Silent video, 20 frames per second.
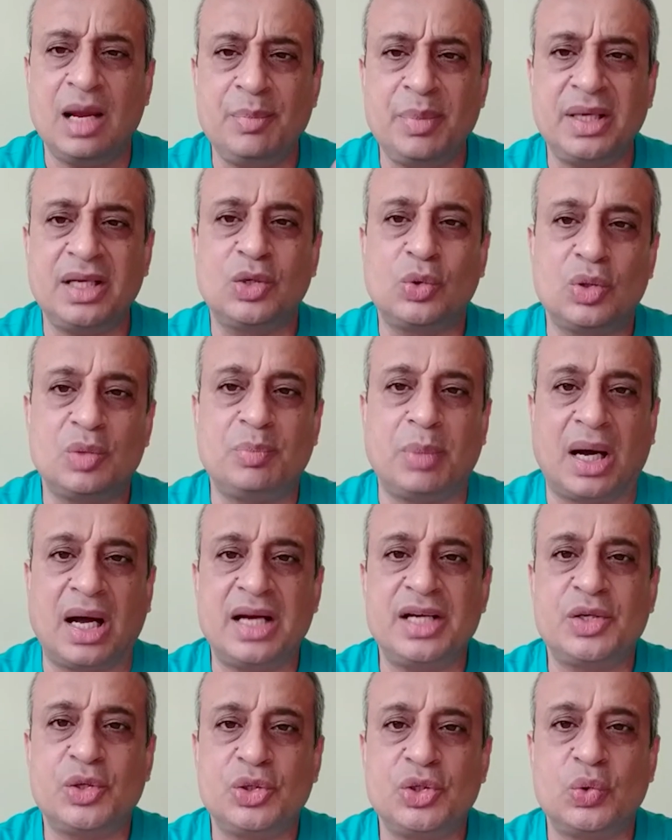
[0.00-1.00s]
bid
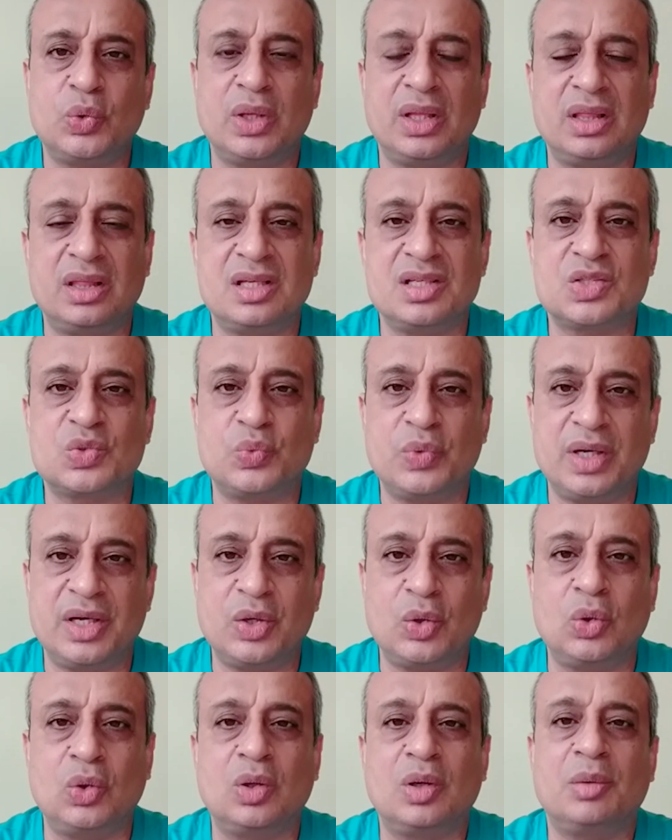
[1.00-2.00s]
goodbye to you in this
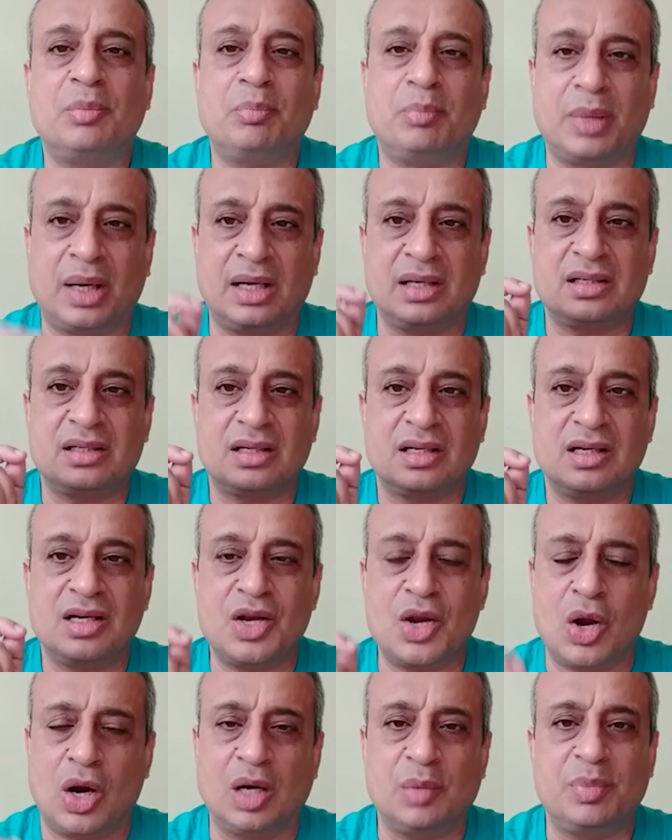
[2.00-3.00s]
video, but
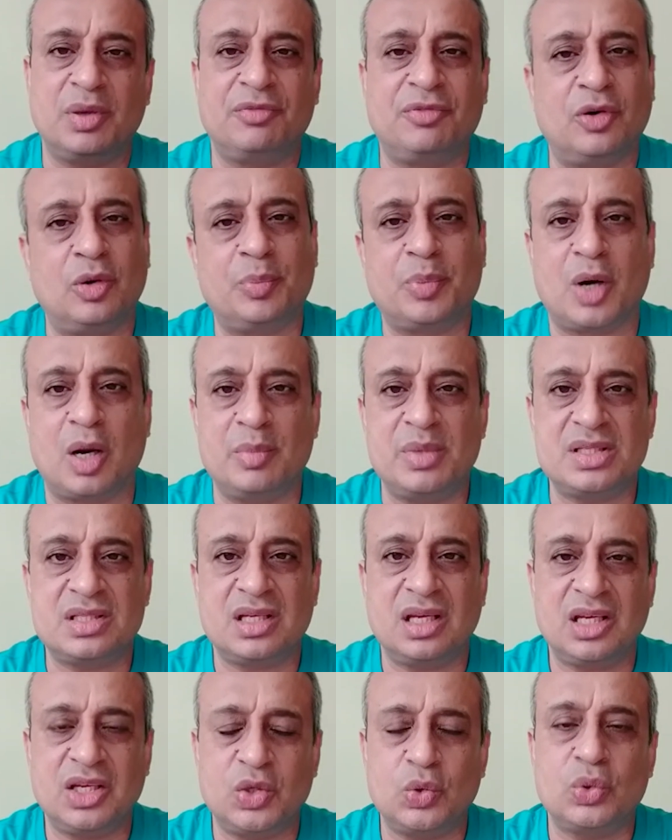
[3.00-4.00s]
not before
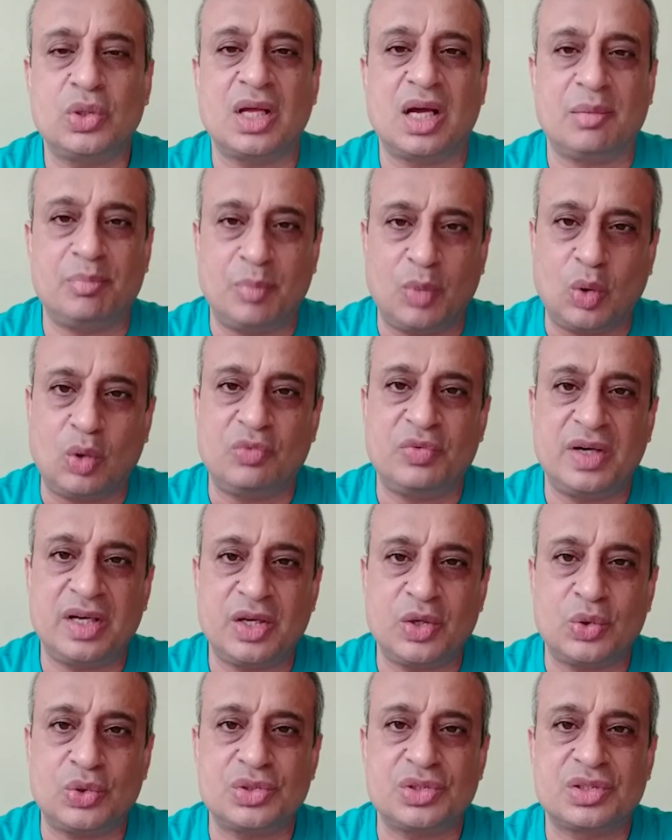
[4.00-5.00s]
promising you there are more
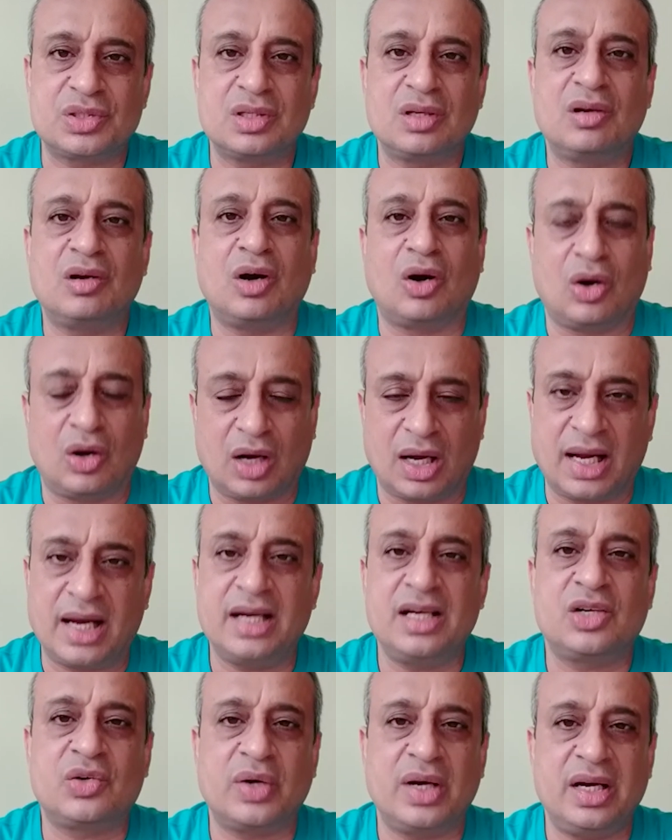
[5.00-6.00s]
videos
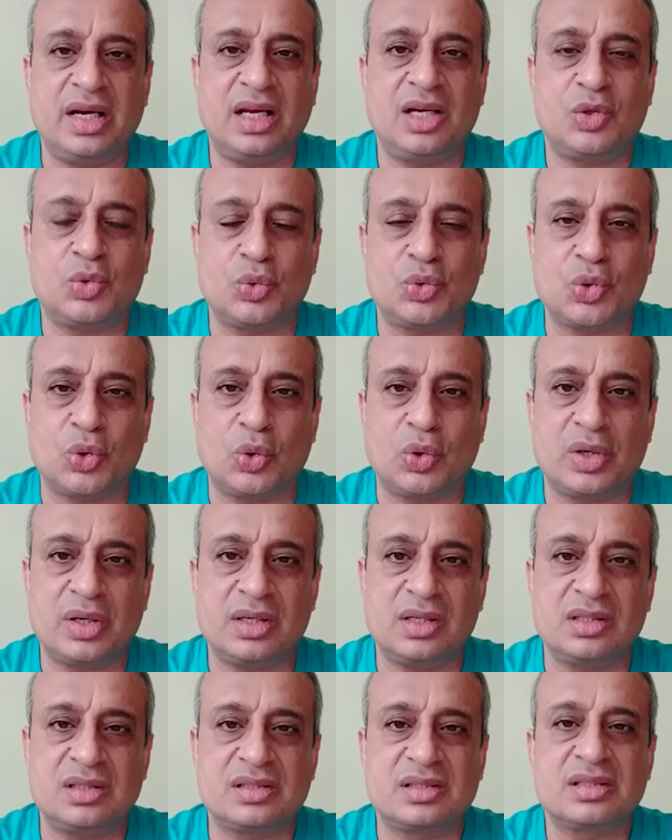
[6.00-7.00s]
and trading
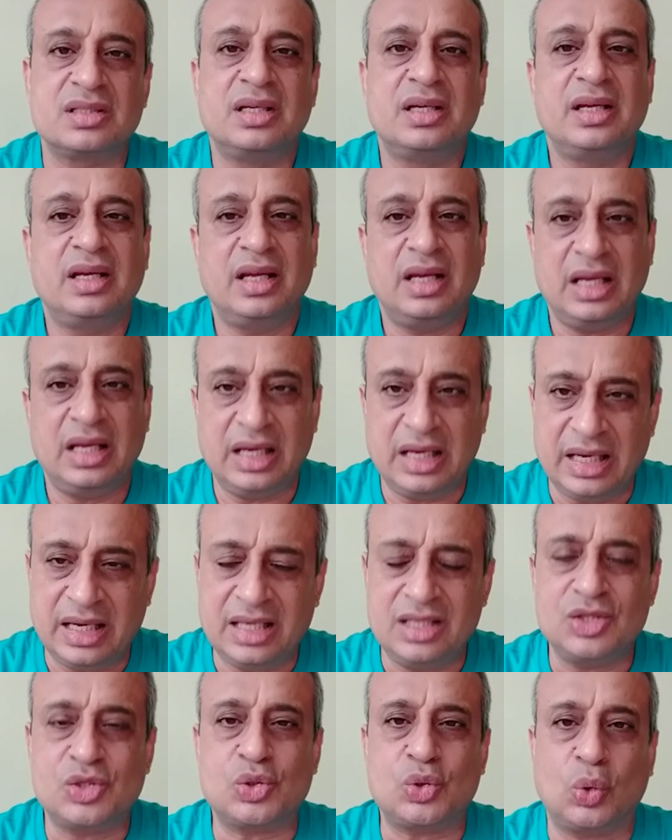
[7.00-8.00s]
tutorials
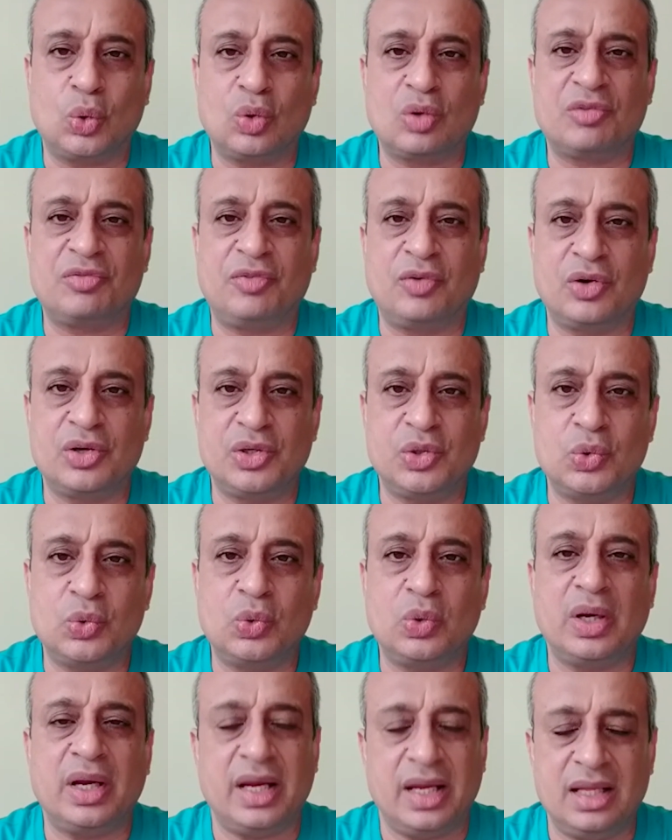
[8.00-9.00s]
in store for
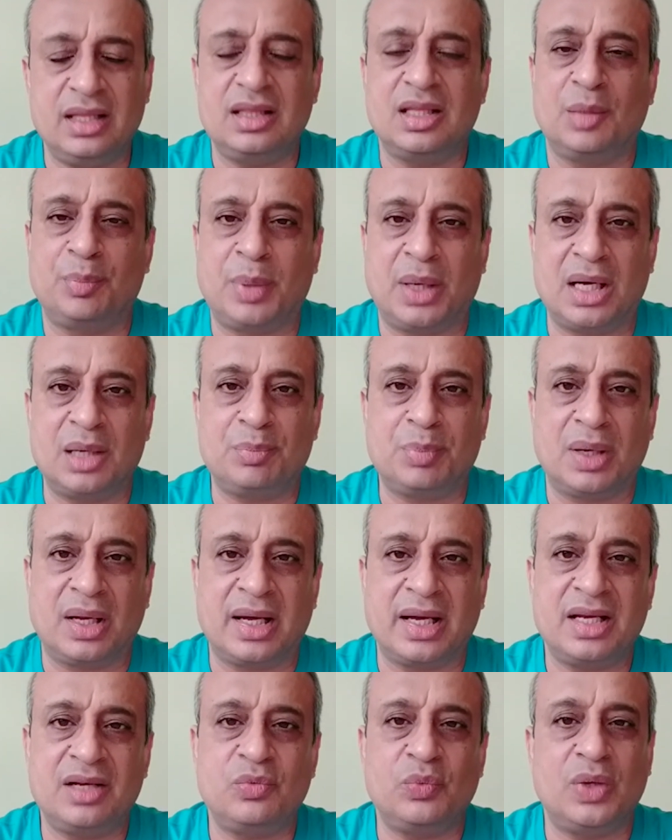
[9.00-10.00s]
you in the
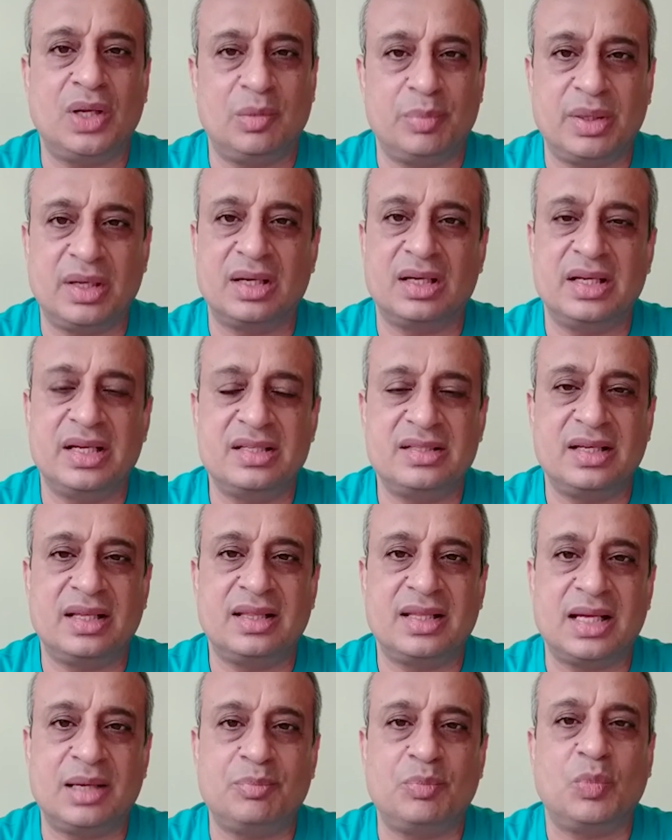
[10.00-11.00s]
pipeline. We'll be releasing
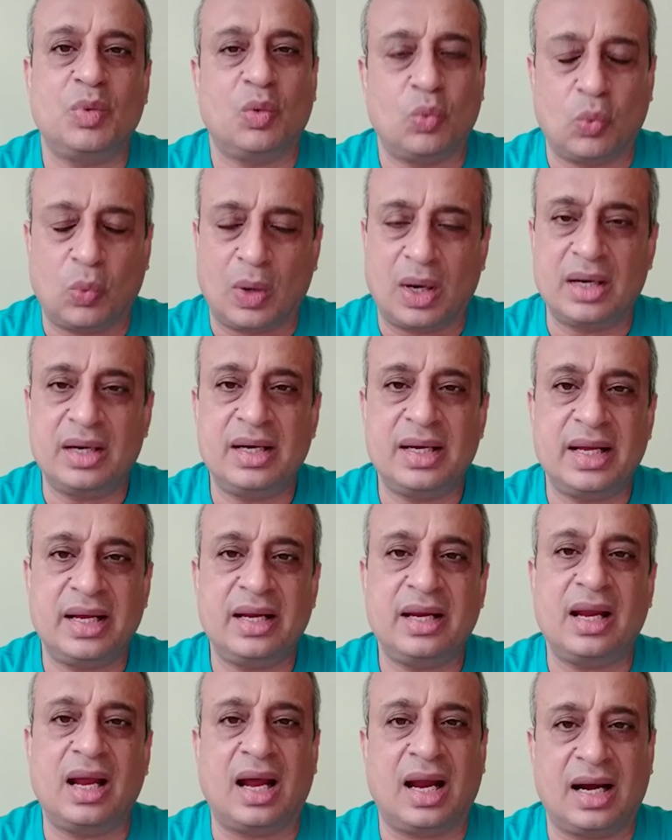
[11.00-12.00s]
them one
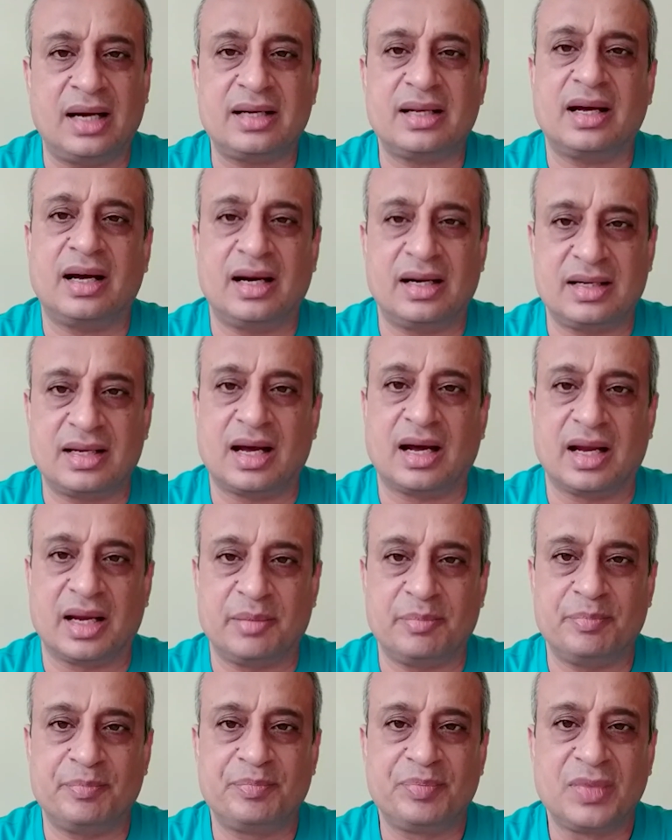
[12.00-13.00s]
day at a time.